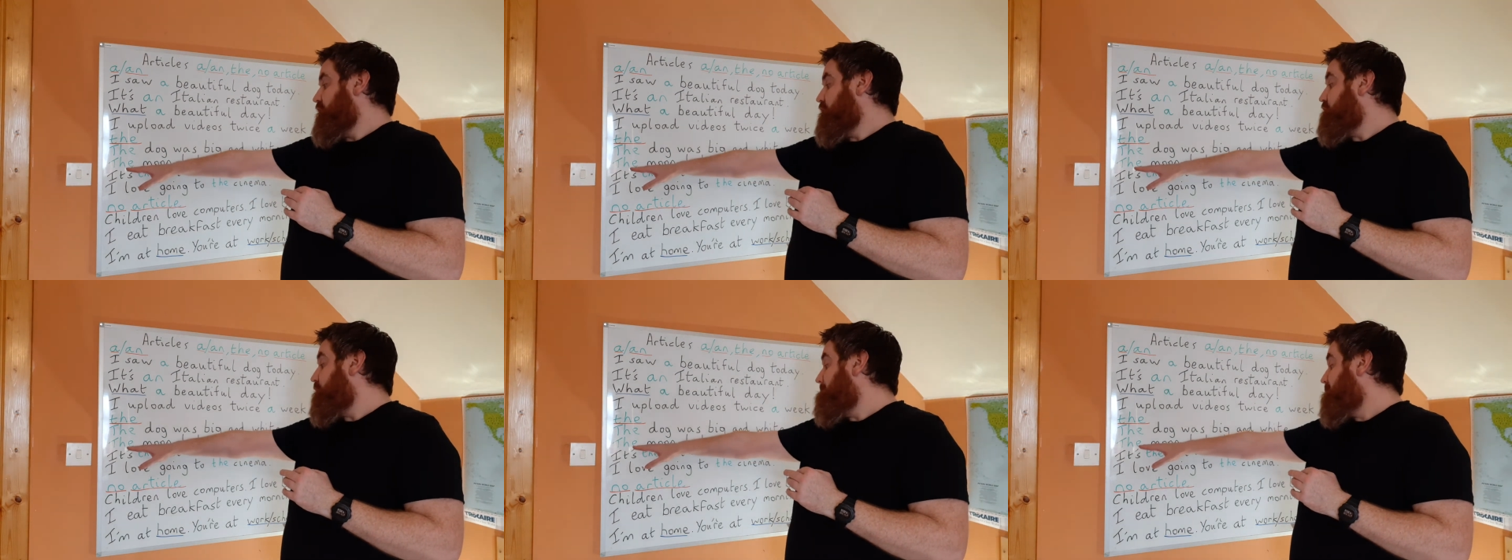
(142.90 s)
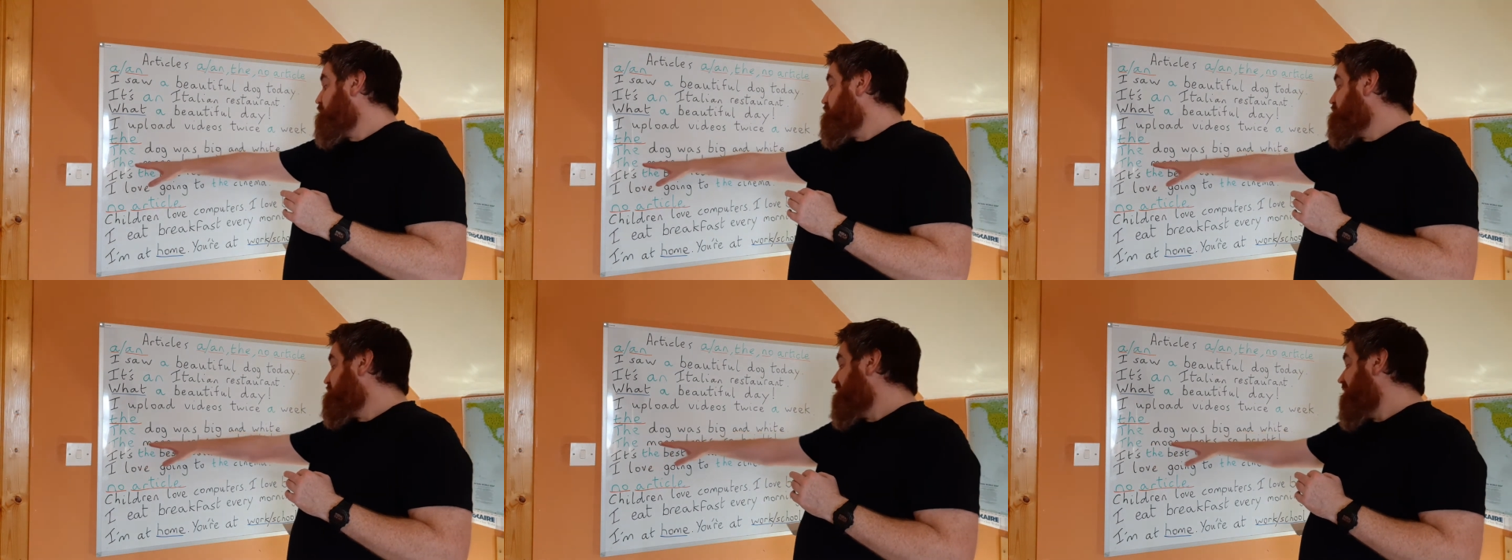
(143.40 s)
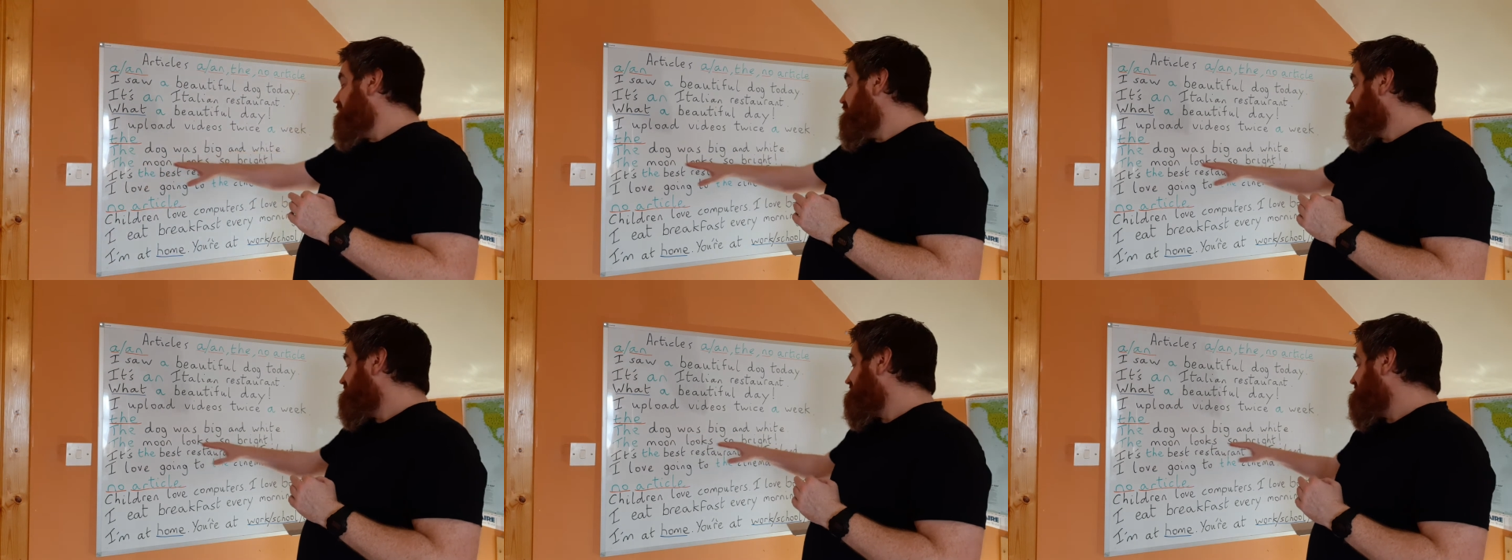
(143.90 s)
The moon
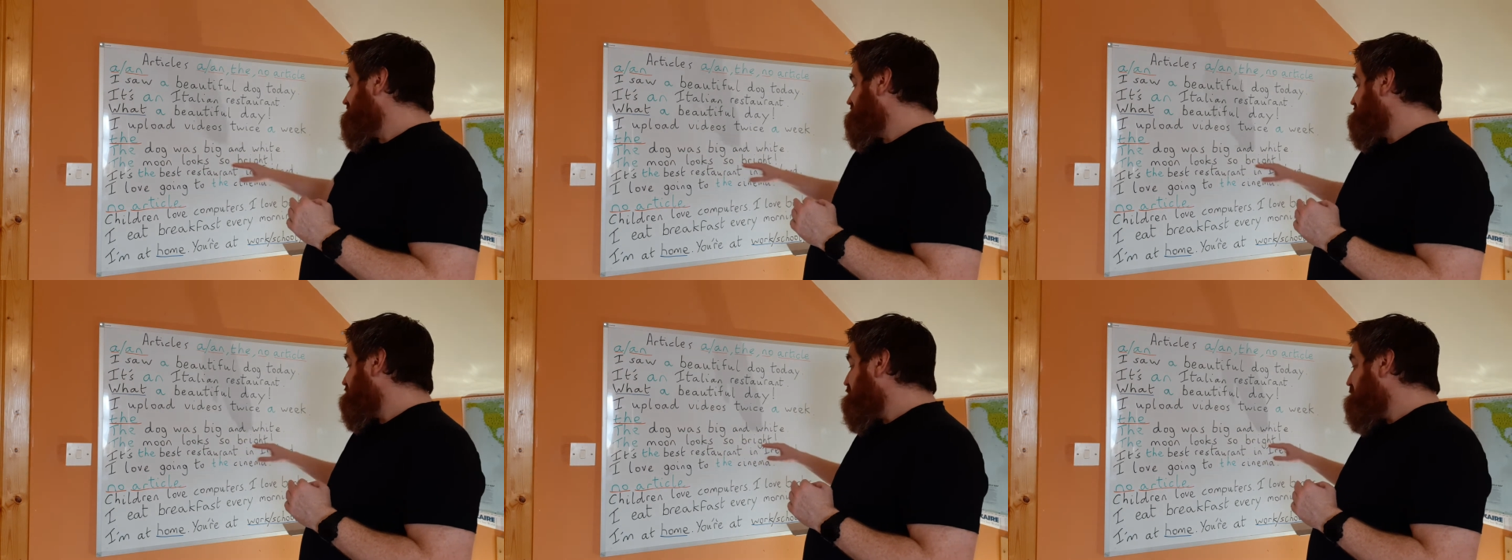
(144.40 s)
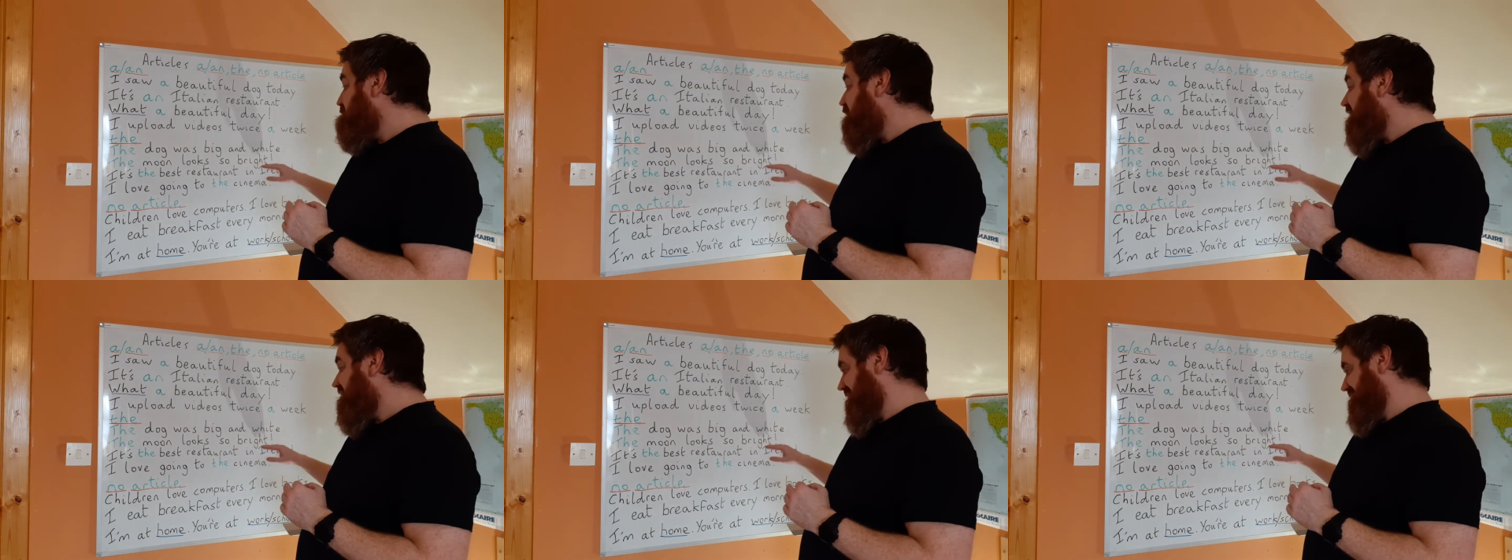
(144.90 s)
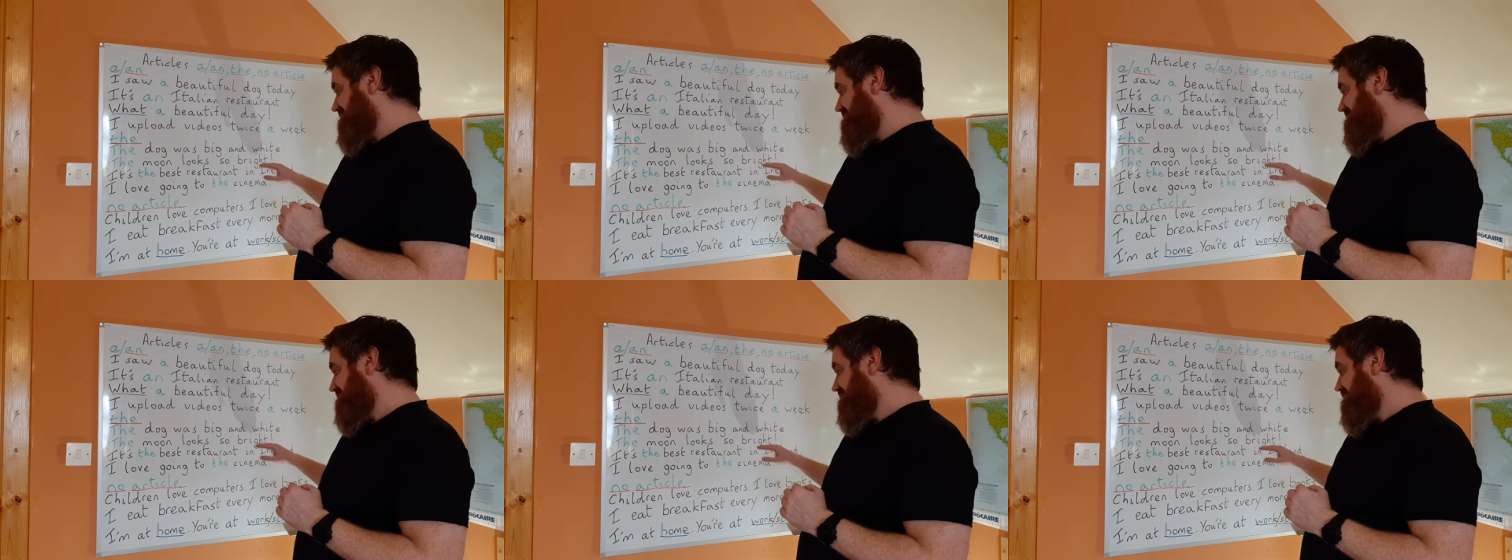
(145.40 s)
looks so bright.
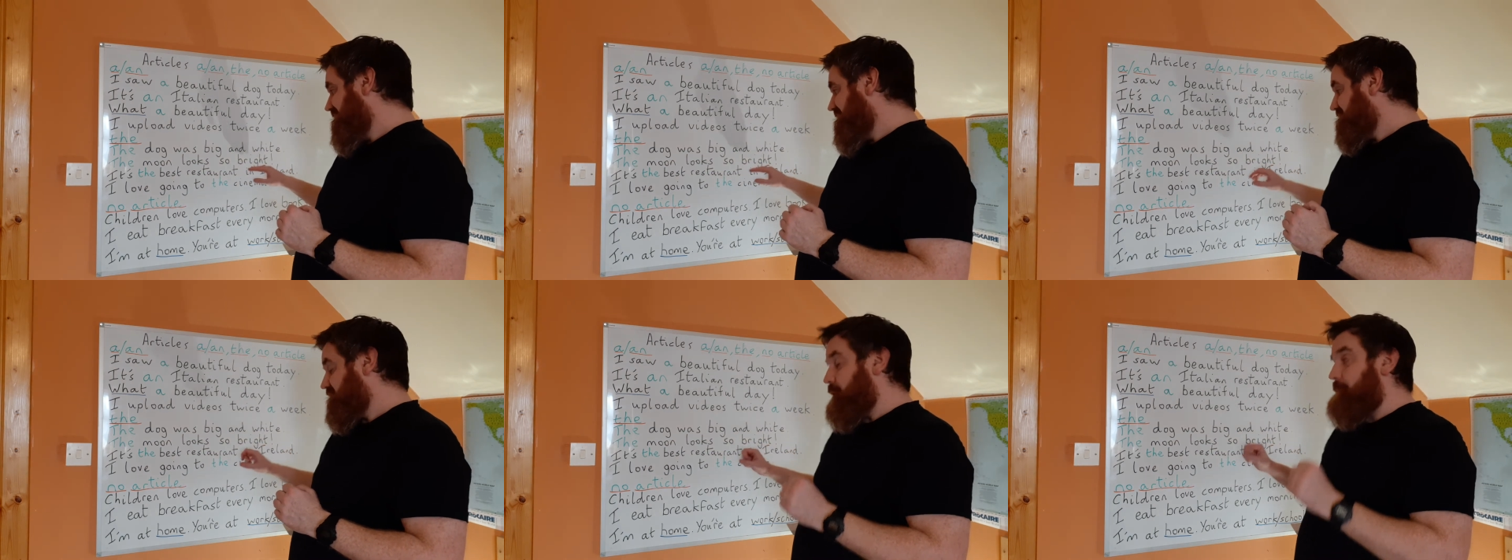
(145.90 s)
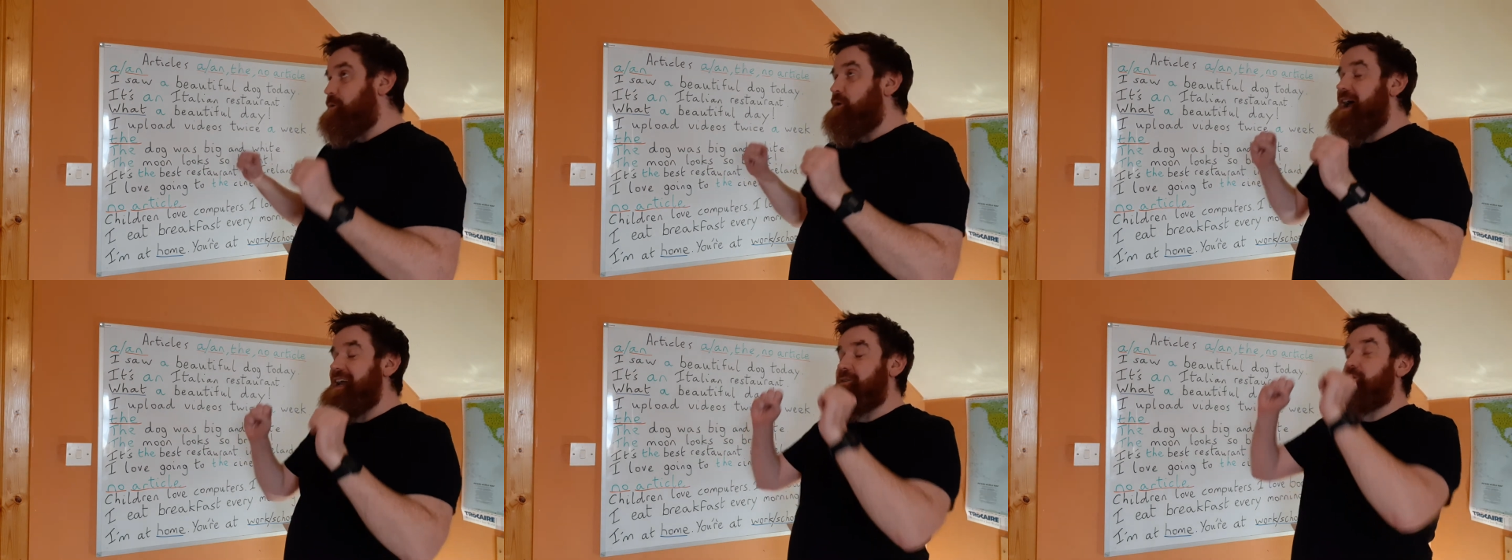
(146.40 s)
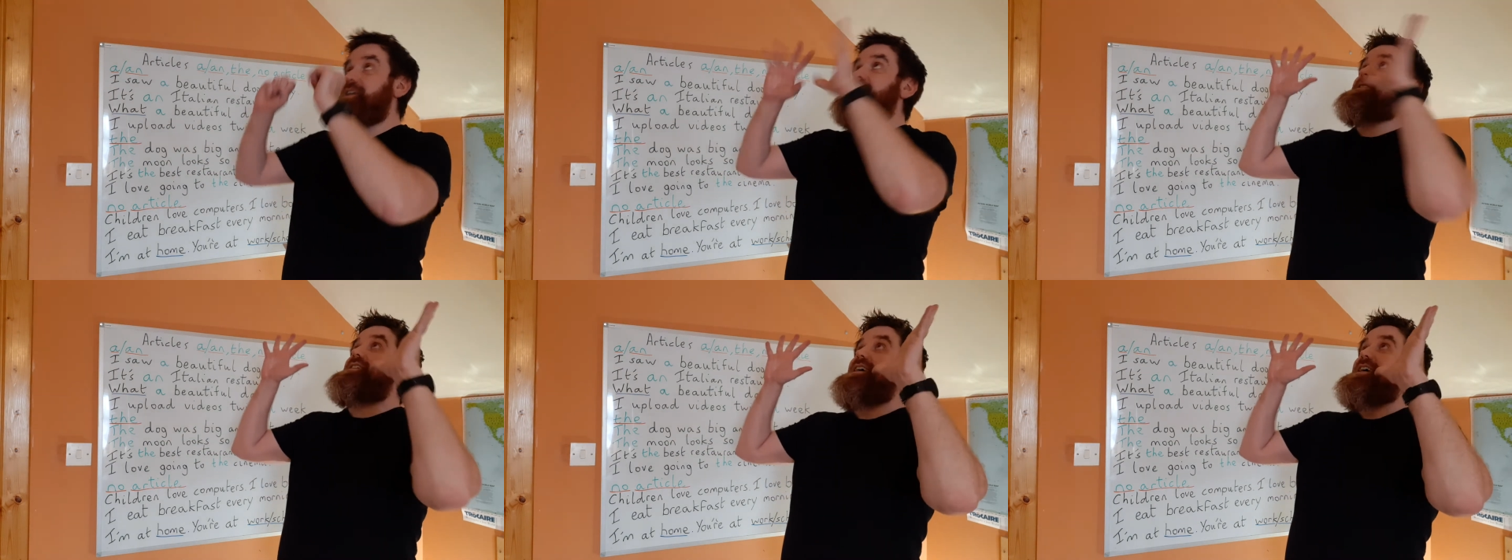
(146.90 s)
So bright when
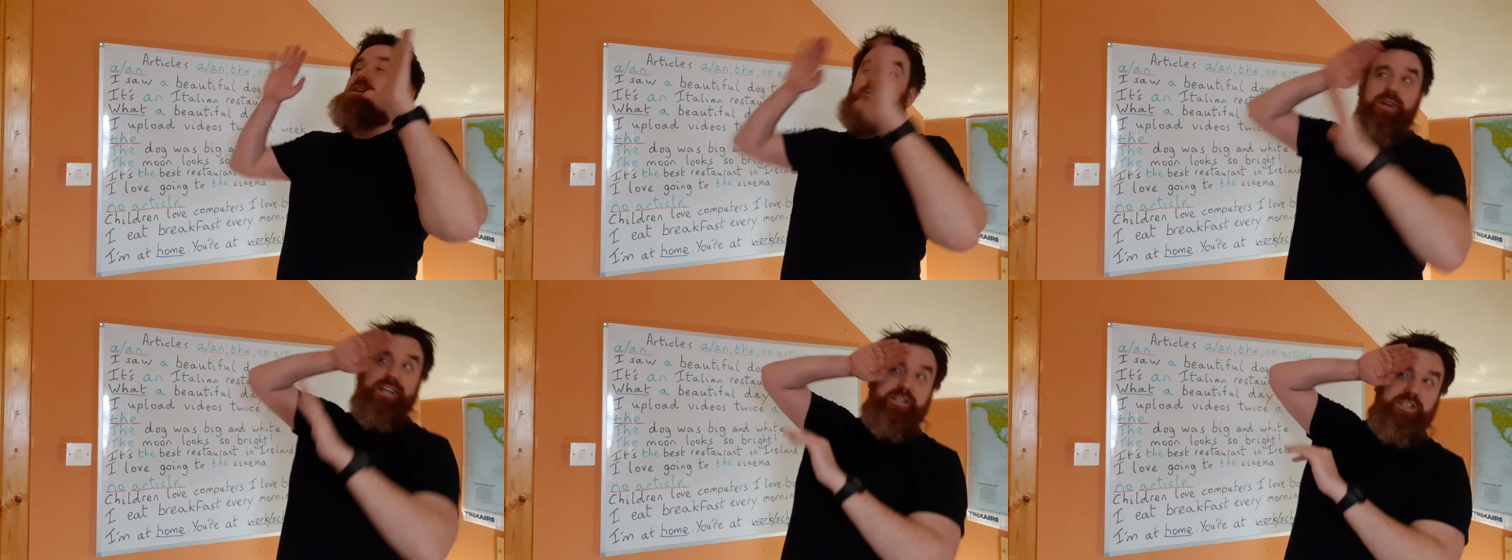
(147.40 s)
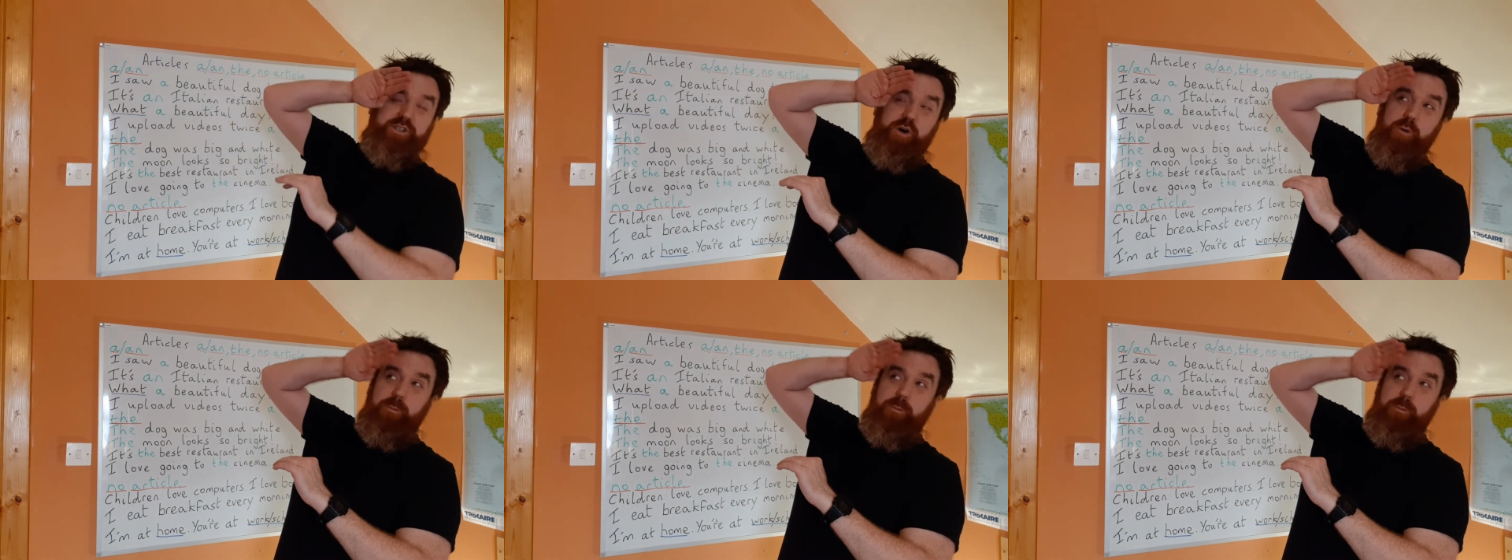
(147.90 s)
it's when it's so